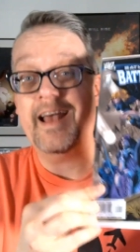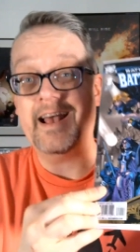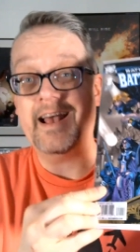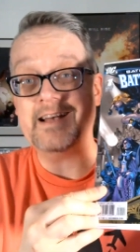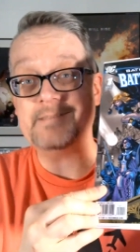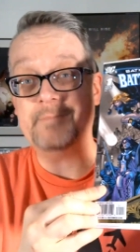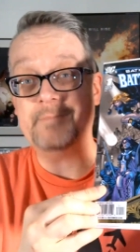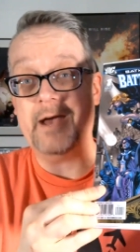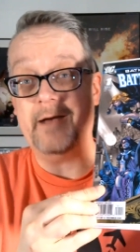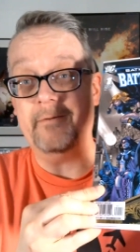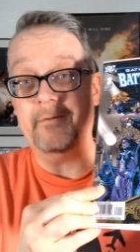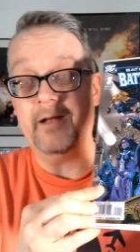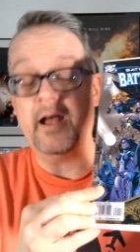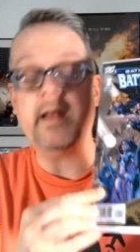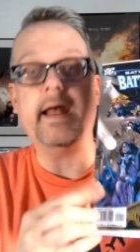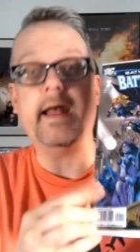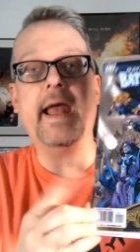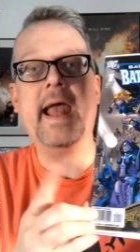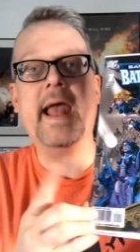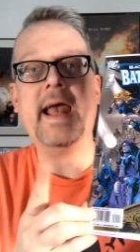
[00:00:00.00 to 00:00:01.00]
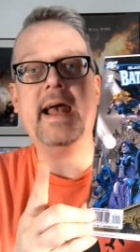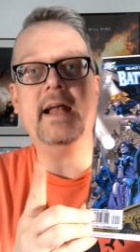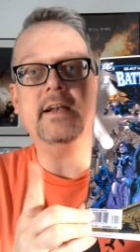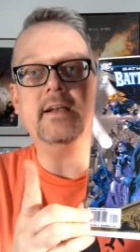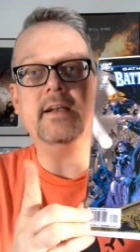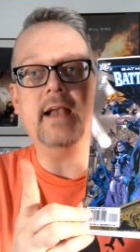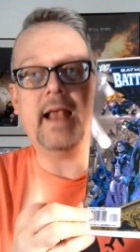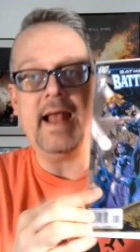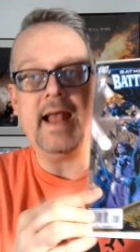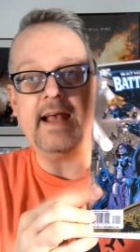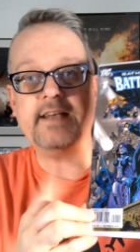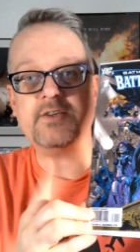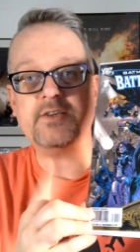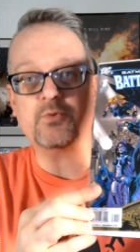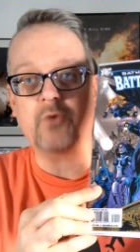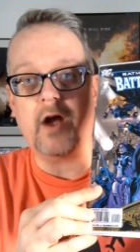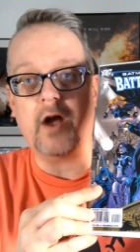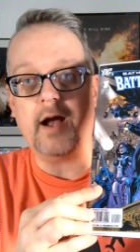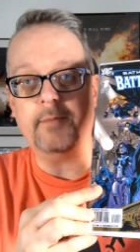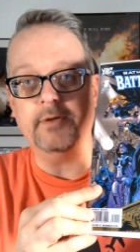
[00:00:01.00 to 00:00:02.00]
as bat uh, as
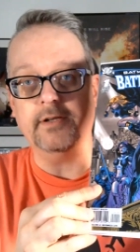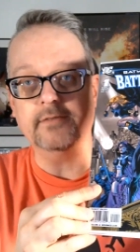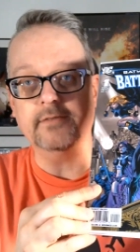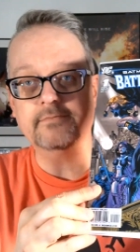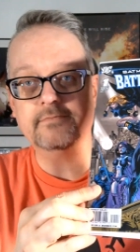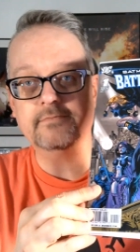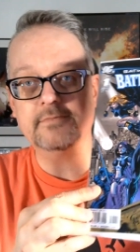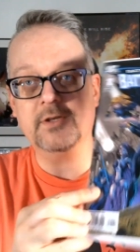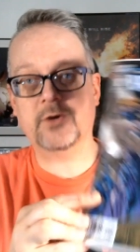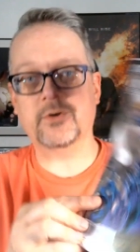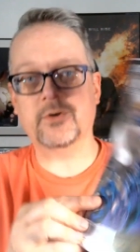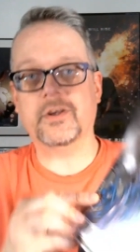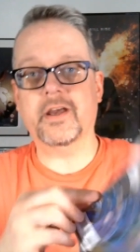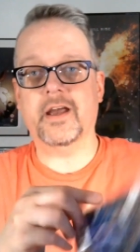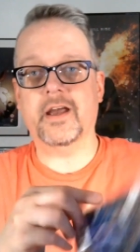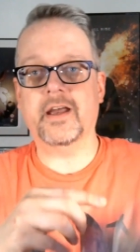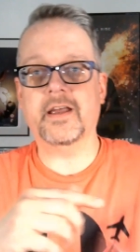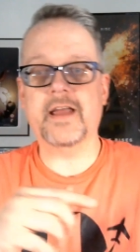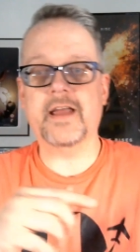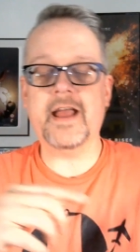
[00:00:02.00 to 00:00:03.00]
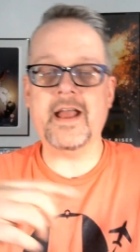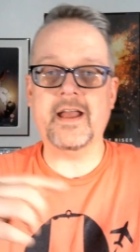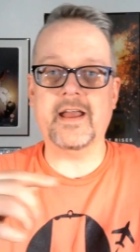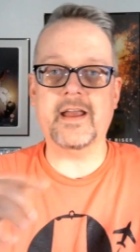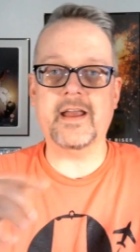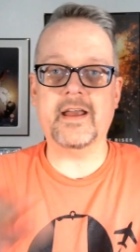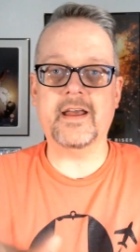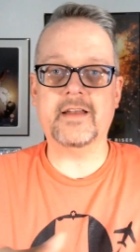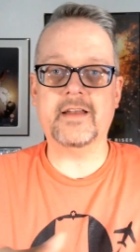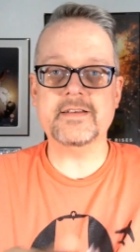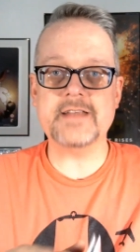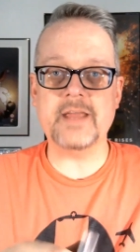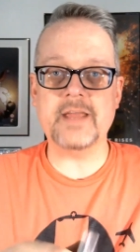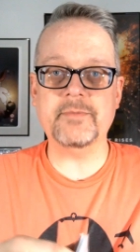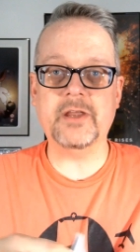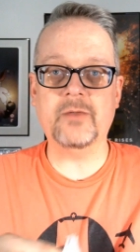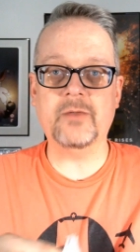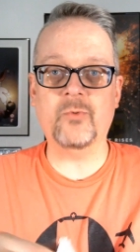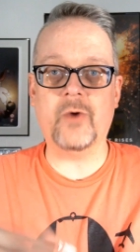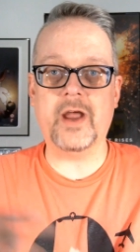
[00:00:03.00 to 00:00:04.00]
Robin. Okay, and
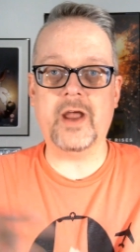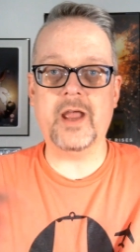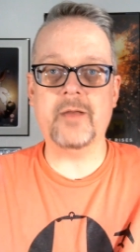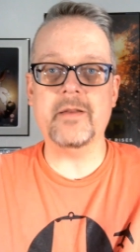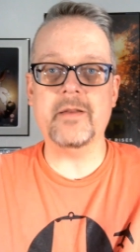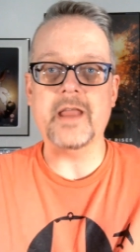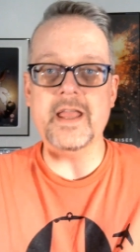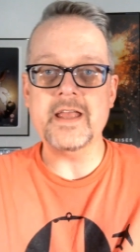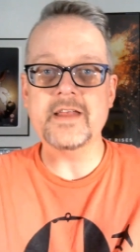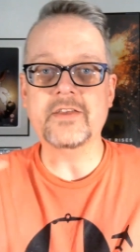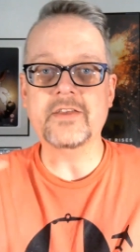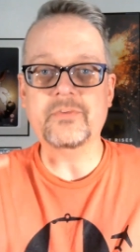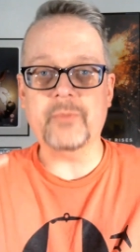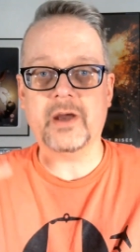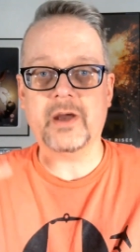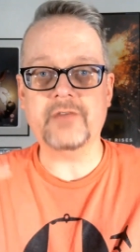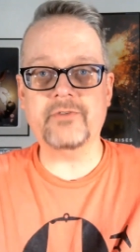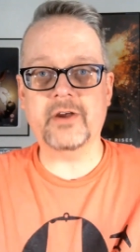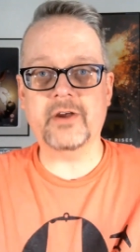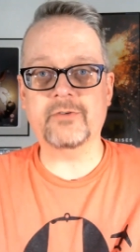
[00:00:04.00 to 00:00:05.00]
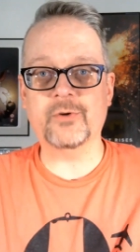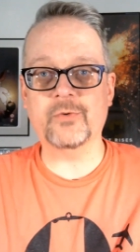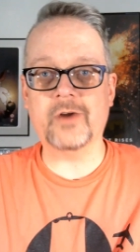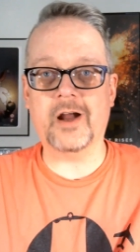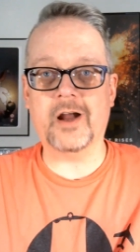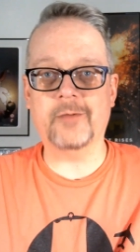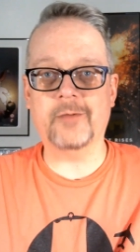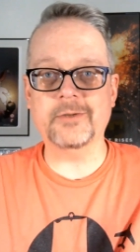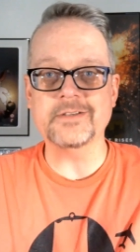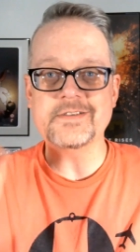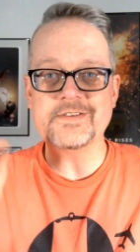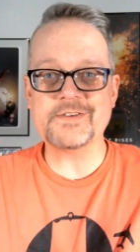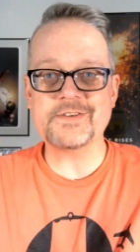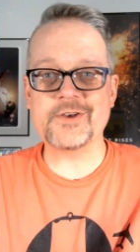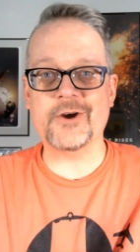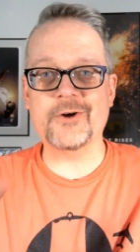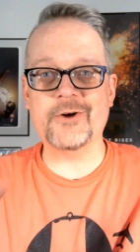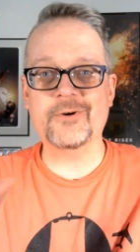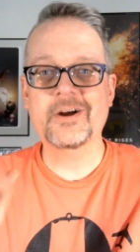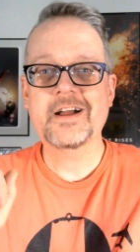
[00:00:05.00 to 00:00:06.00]
Damian Wayne is my favorite Robin,
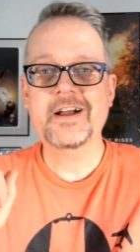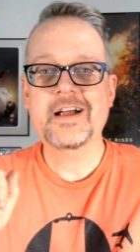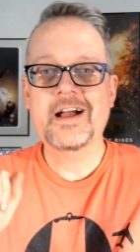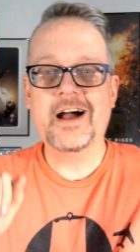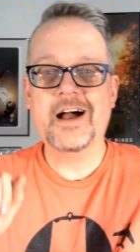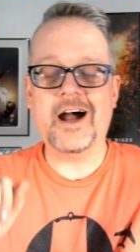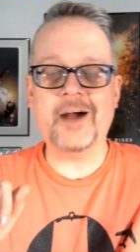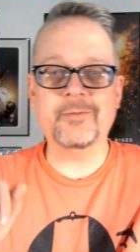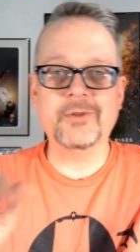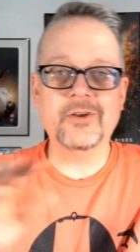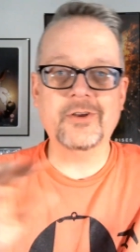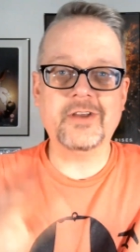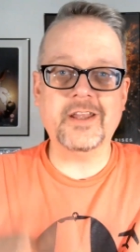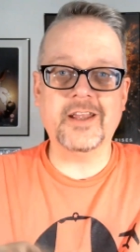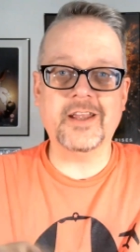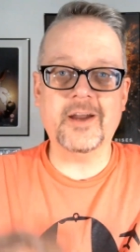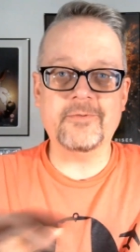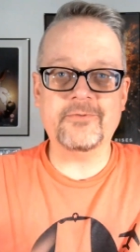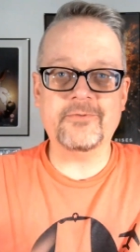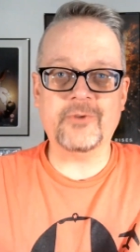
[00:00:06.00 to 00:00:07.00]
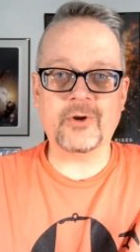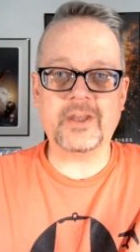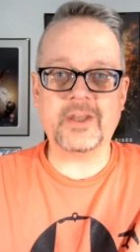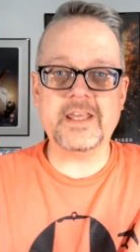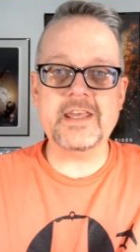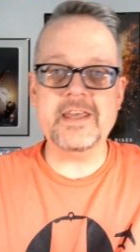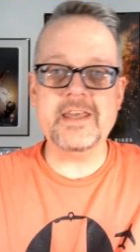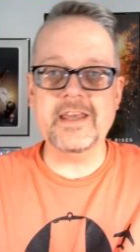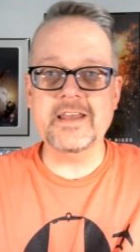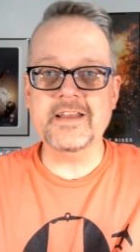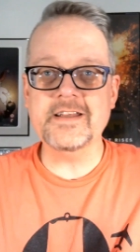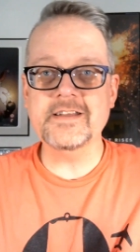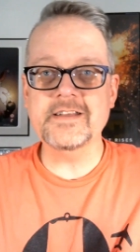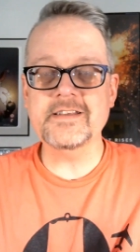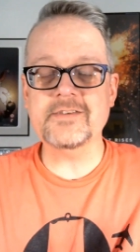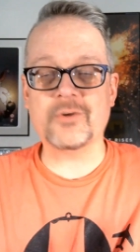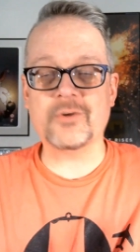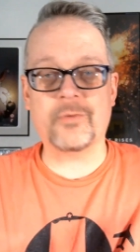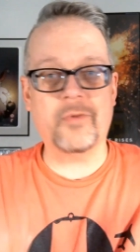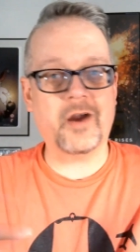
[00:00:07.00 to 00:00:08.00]
so I'm looking up for
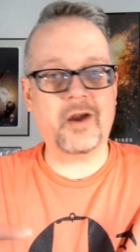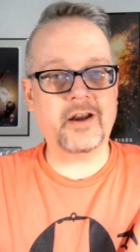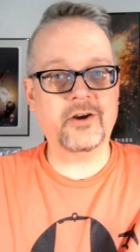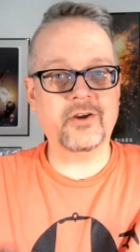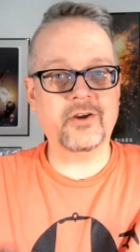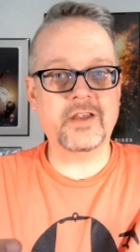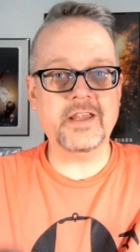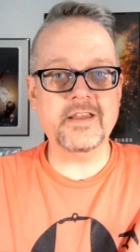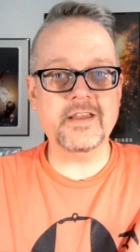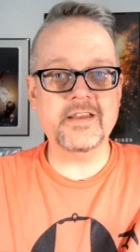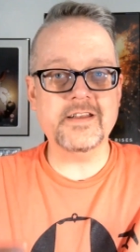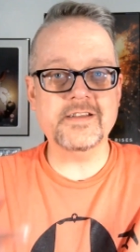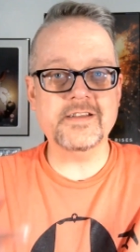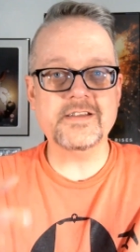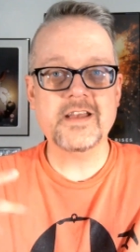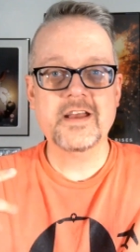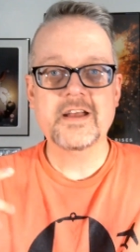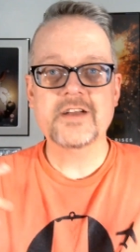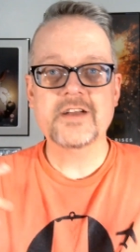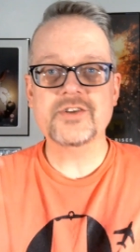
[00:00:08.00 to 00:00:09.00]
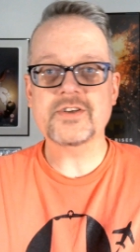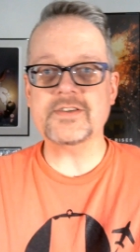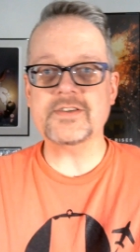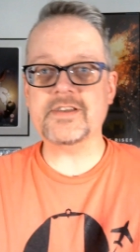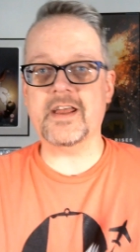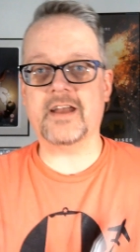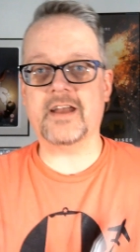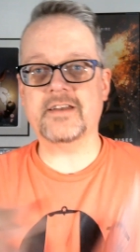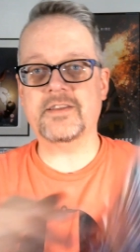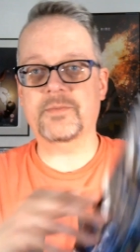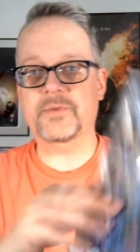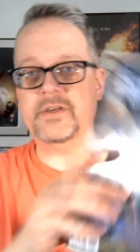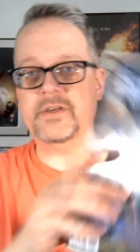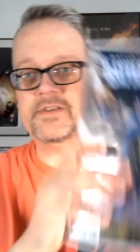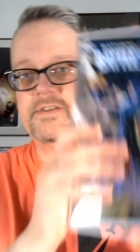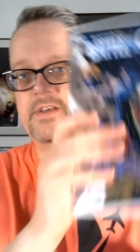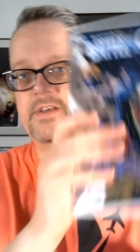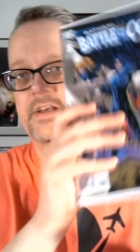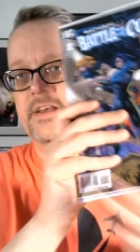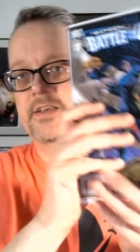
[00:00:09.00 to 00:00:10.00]
keys or minor keys just to add to the
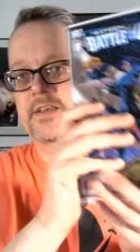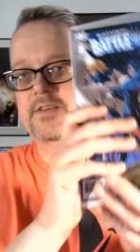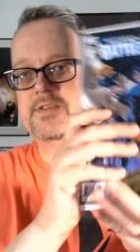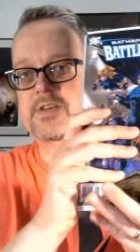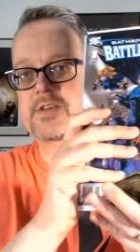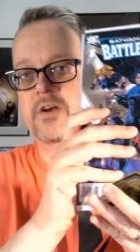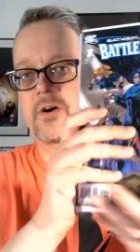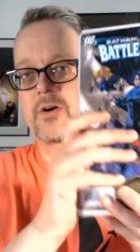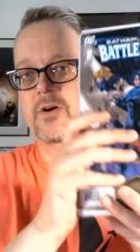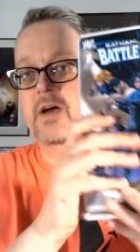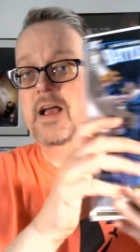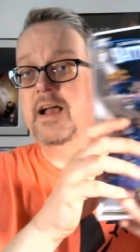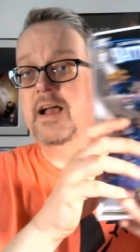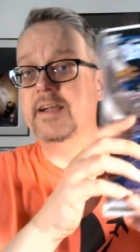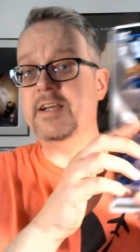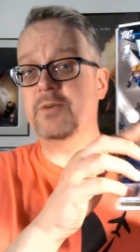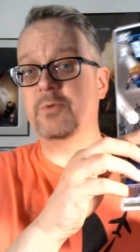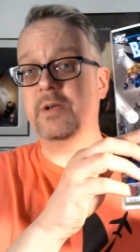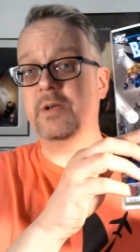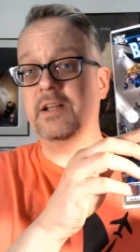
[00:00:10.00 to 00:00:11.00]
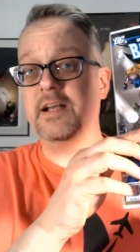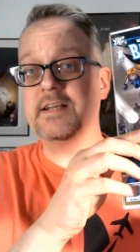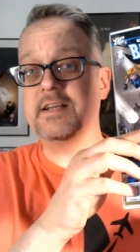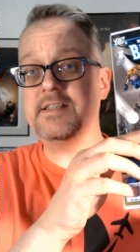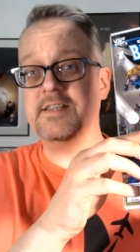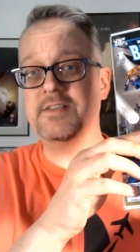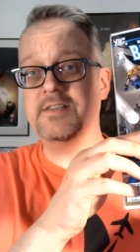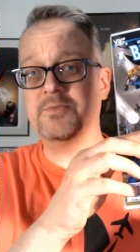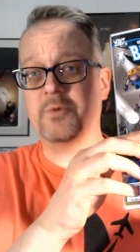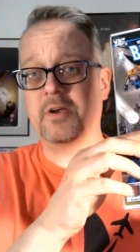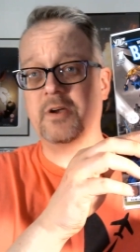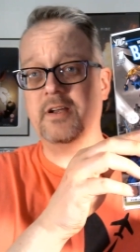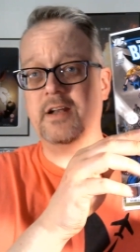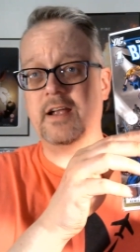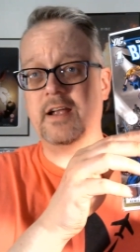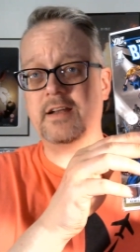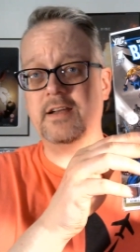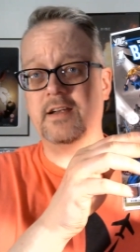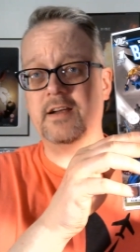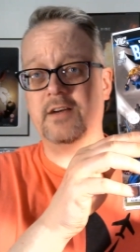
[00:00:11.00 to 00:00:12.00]
PC. So didn't realize these were
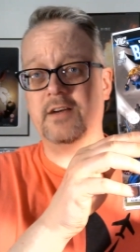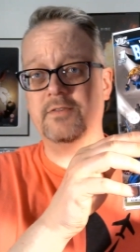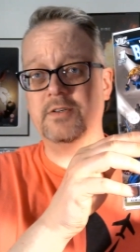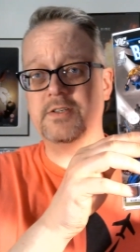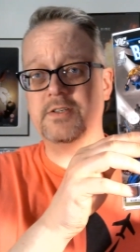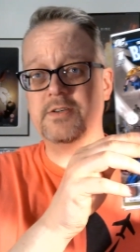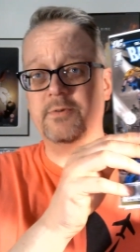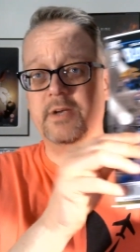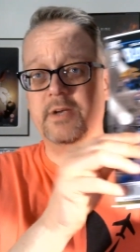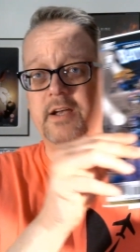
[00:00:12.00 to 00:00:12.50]
connecting covers, so we